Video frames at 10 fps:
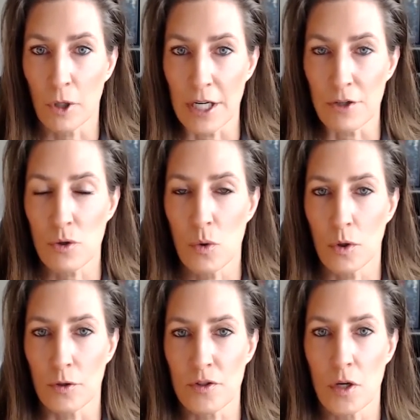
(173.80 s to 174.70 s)
for each
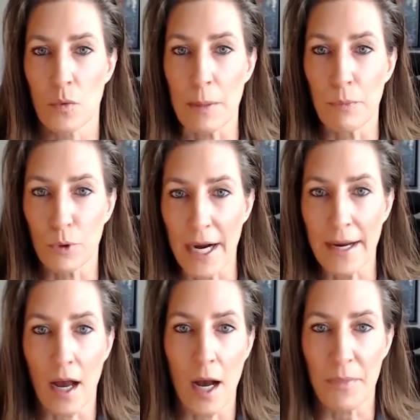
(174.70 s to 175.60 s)
quarter. So we
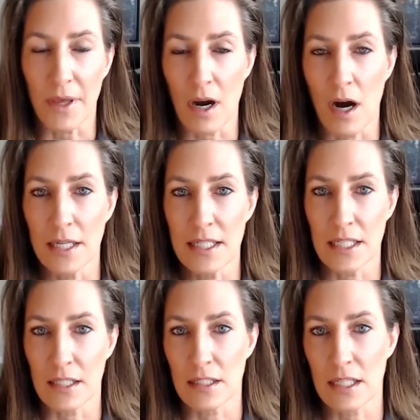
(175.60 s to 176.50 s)
break up the
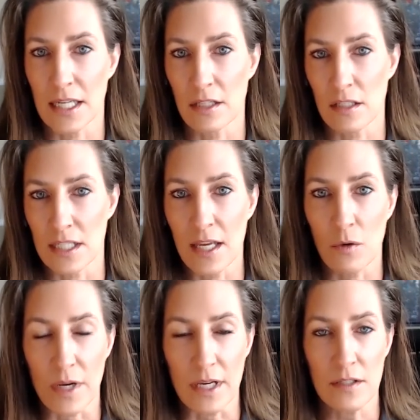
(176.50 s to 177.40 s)
content into
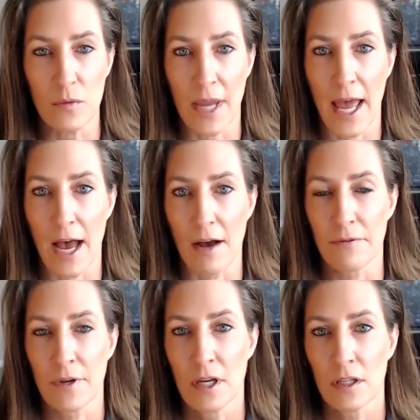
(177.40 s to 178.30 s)
10 weeks. We have,
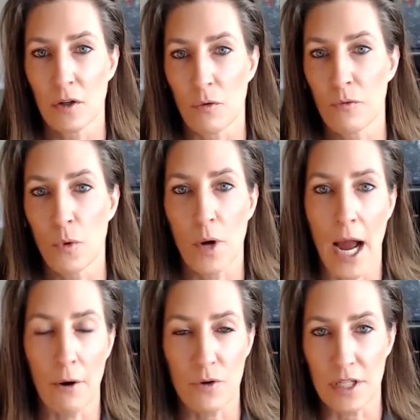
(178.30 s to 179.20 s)
you know, 4
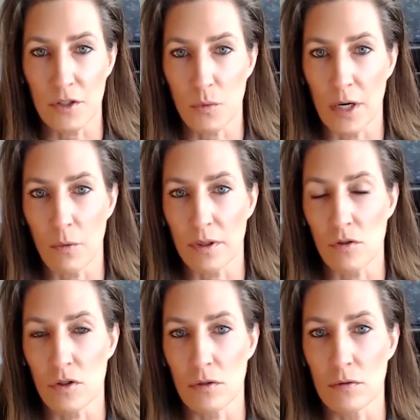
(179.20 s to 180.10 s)
hours each week with
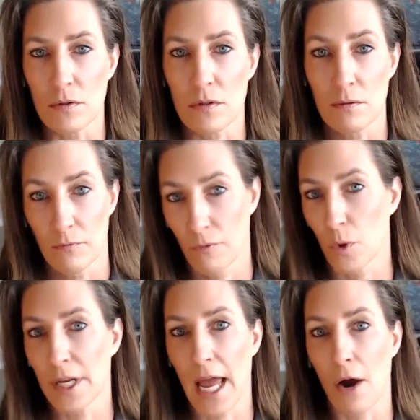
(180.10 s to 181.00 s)
the students,
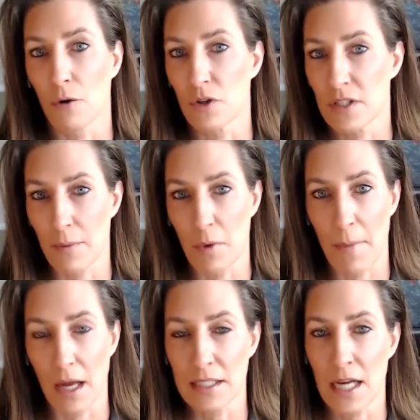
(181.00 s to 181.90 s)
40 hours, same
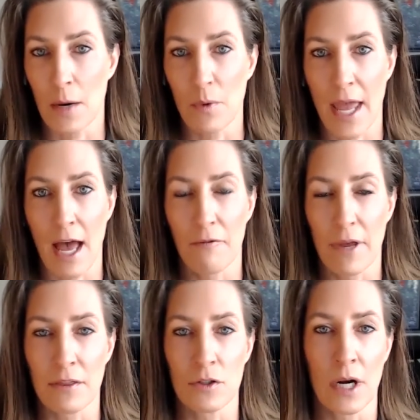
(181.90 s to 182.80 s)
amount of time we
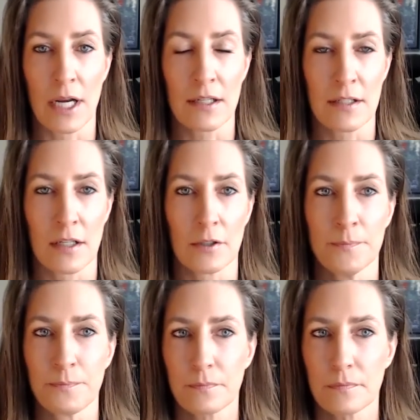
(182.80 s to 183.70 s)
have at the training
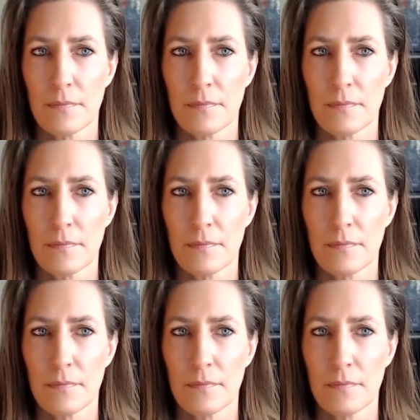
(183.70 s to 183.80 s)
center.